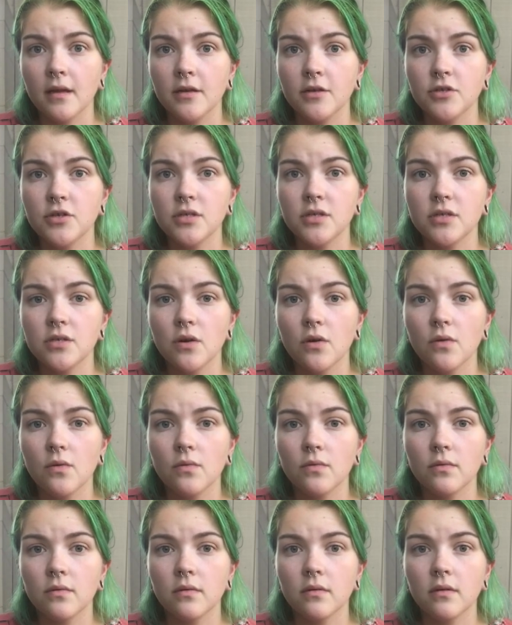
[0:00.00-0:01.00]
Just
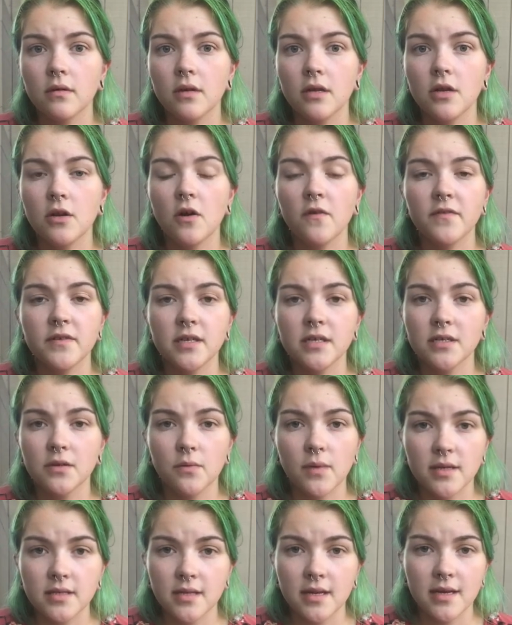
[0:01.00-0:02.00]
don't, if it doesn't
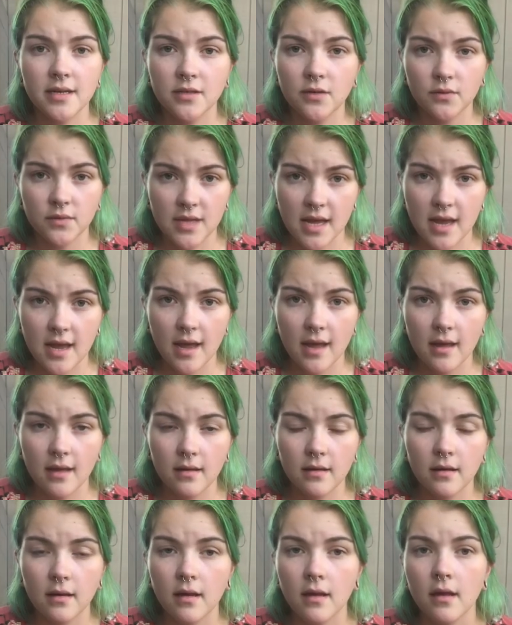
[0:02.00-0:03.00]
resonate, don't take it.
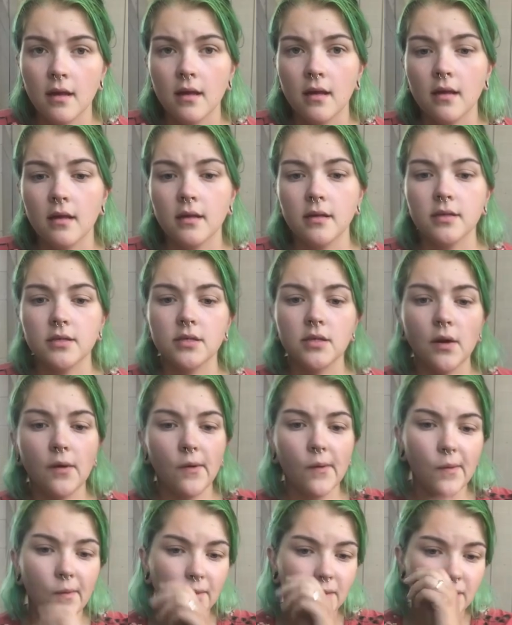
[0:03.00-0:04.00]

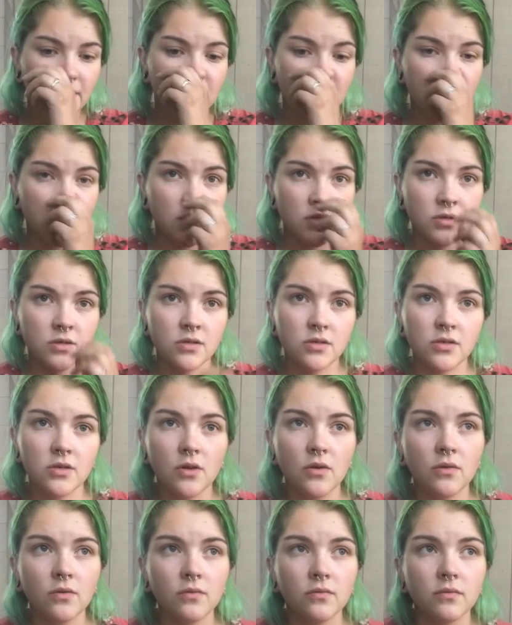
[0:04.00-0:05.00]
So
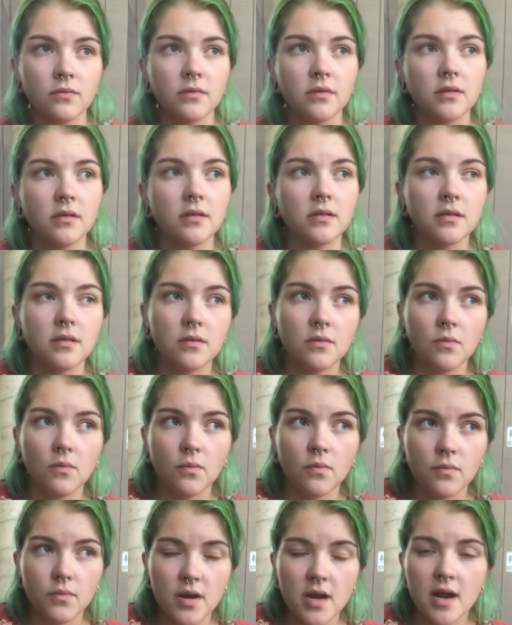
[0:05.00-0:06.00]
don't
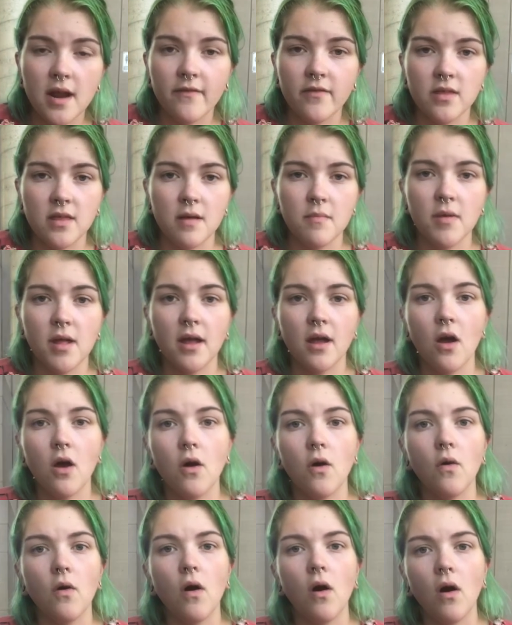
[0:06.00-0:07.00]
read everything and be like,
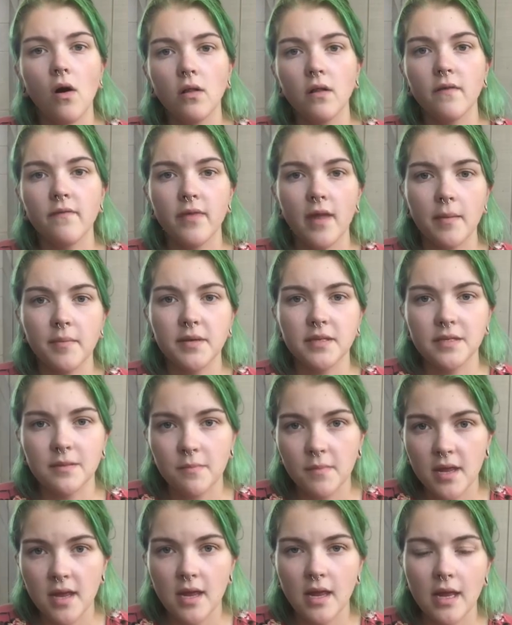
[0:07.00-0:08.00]
oh, all of them is
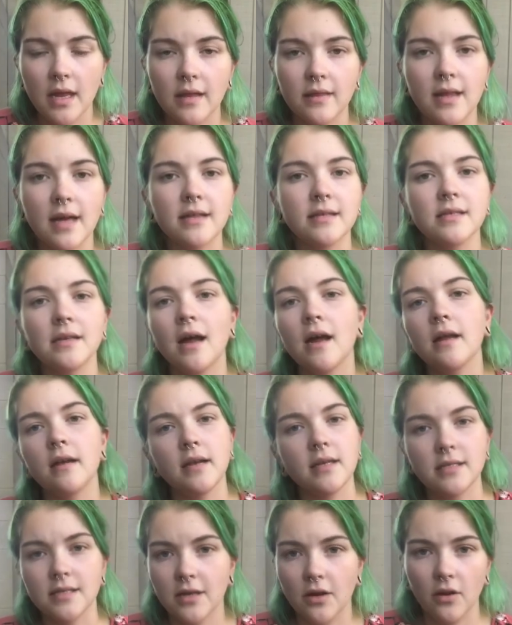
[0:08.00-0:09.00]
me. That's not
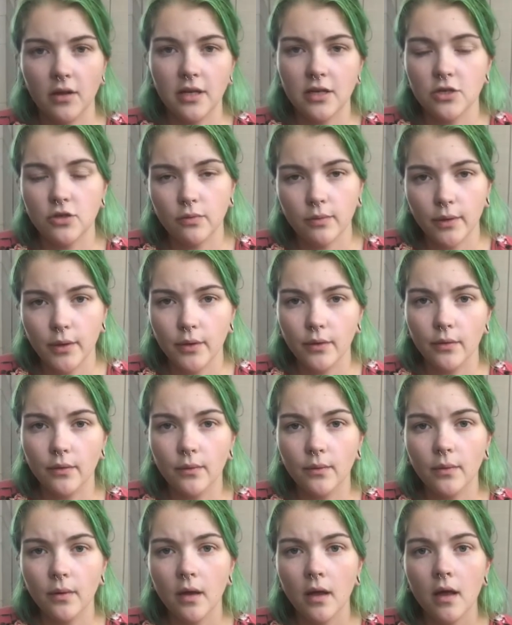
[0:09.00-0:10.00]
necessarily
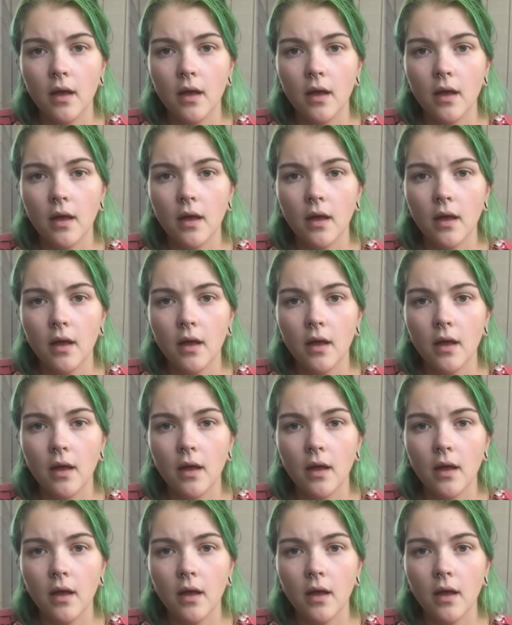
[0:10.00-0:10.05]
true.